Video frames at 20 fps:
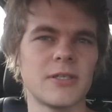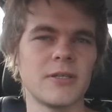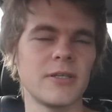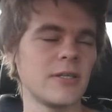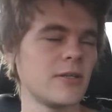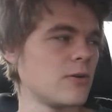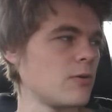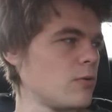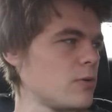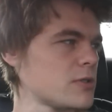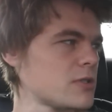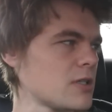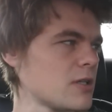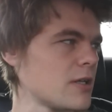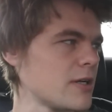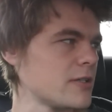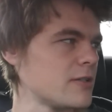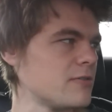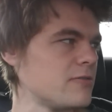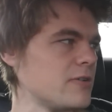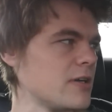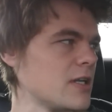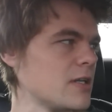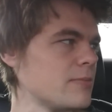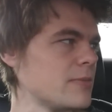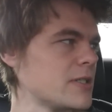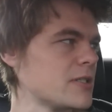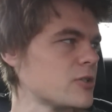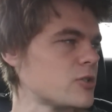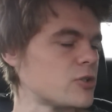I wasn't allowed to
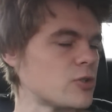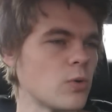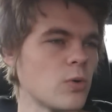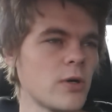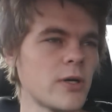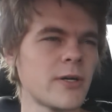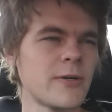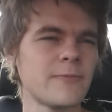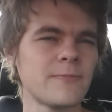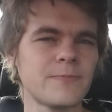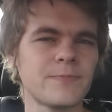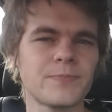film in store.